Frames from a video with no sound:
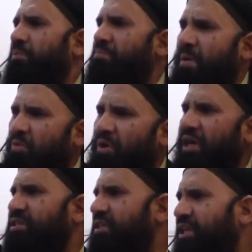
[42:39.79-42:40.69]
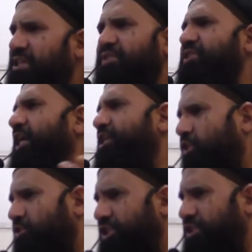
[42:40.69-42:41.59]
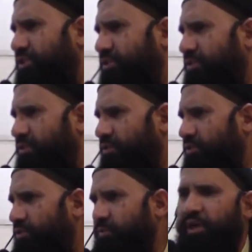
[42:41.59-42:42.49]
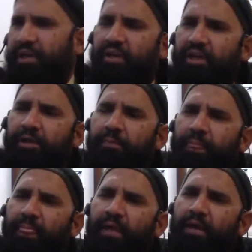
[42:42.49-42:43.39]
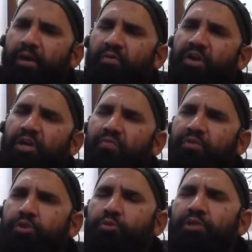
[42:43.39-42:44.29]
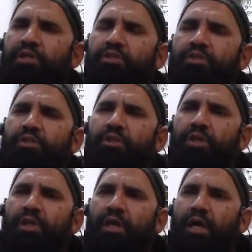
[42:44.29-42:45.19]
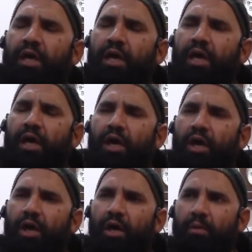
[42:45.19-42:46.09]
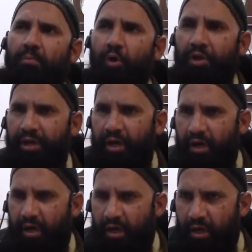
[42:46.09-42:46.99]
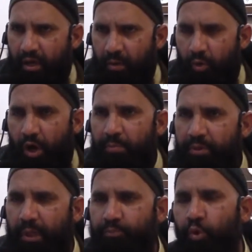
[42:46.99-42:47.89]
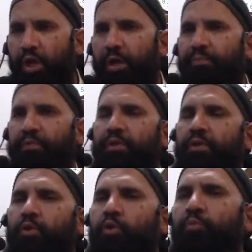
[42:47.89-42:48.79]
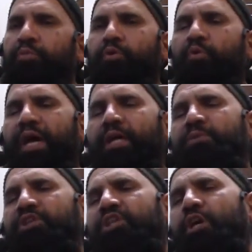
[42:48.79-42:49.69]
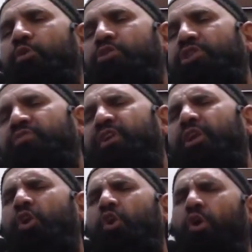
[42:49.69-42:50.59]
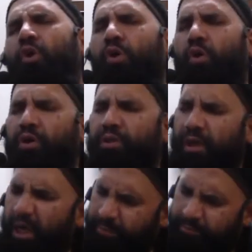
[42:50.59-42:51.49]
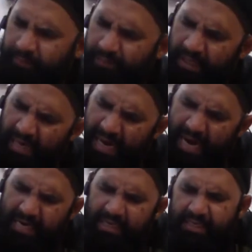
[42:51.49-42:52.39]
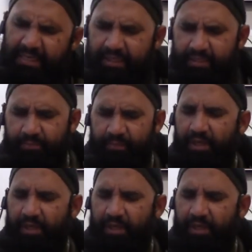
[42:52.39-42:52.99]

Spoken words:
memorize things which I don't need. Subhanallah. One of his students, Maulana Muhammad Abdullah, who had been Shaykh al-Hadith for a long time. And he said,